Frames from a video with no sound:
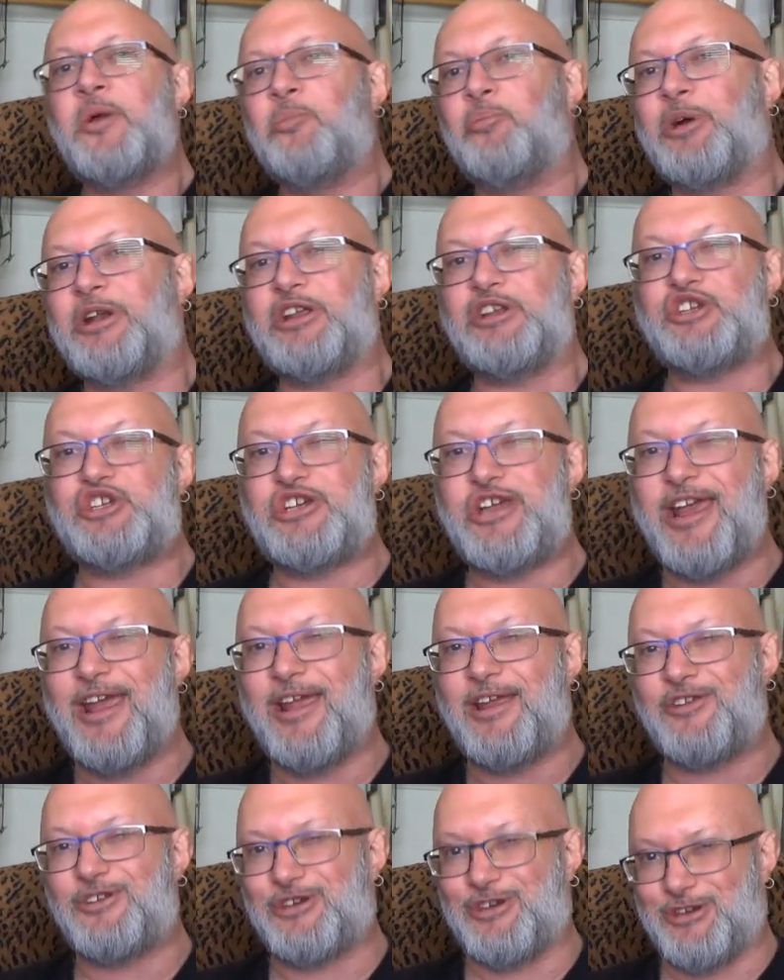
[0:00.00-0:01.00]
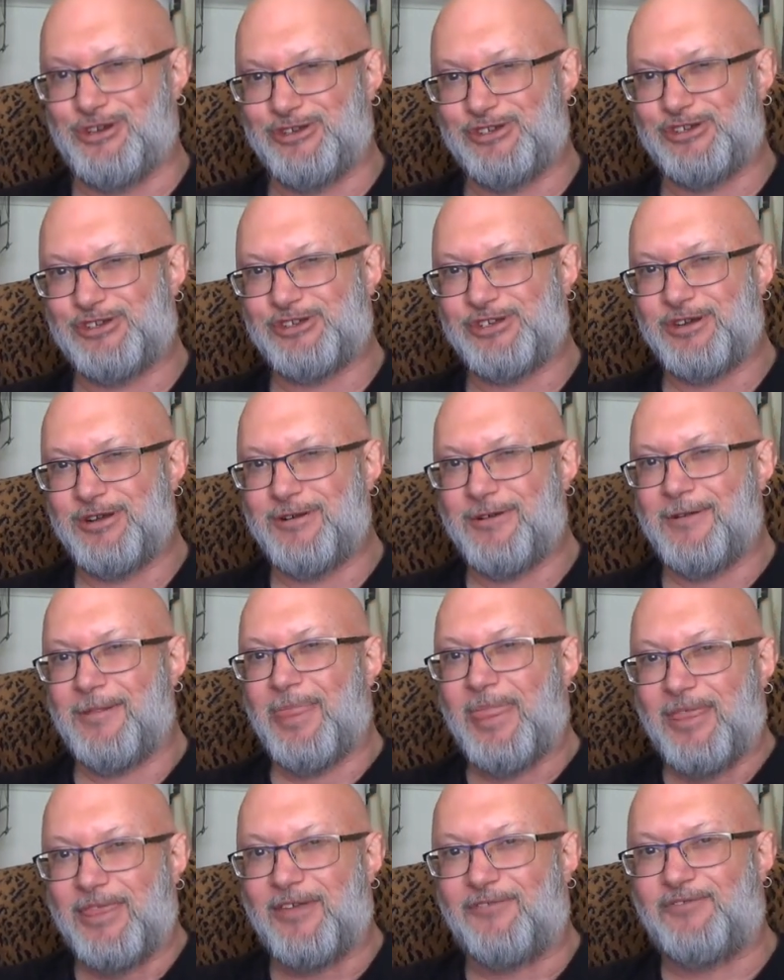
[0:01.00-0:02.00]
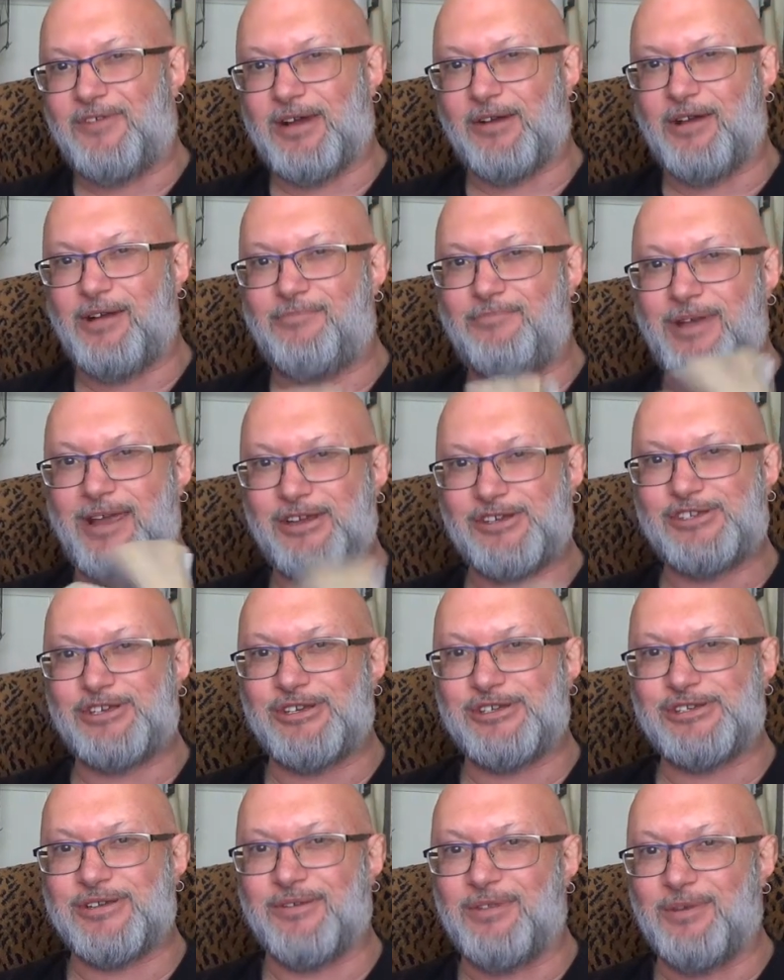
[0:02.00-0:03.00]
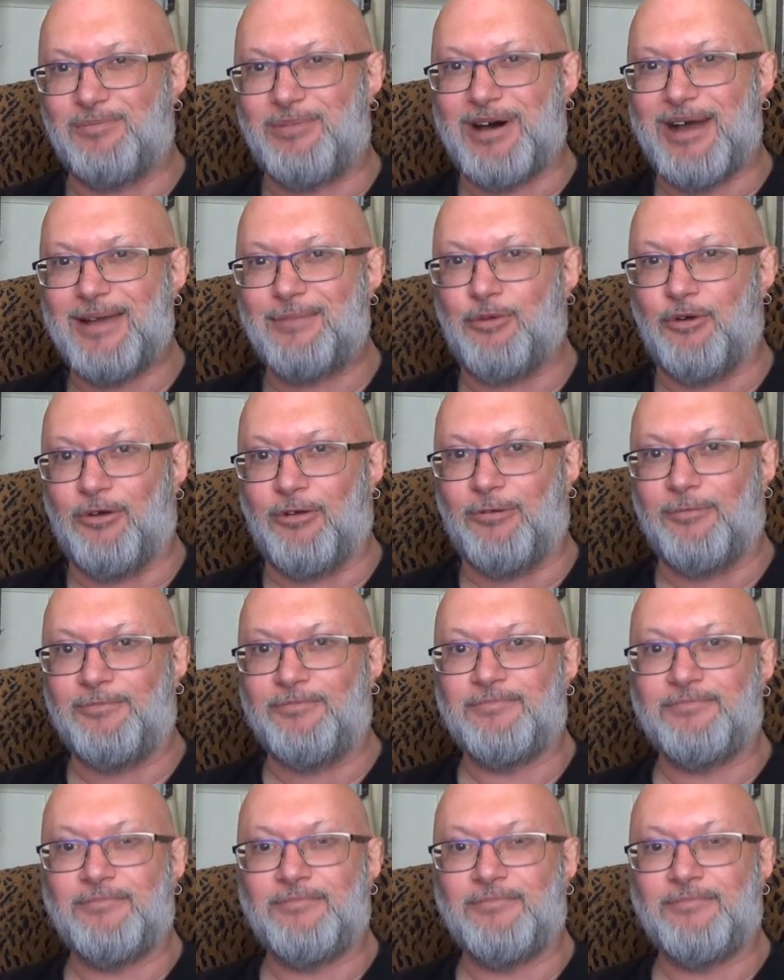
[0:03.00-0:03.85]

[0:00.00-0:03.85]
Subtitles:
But it changes the very basics of the Bible.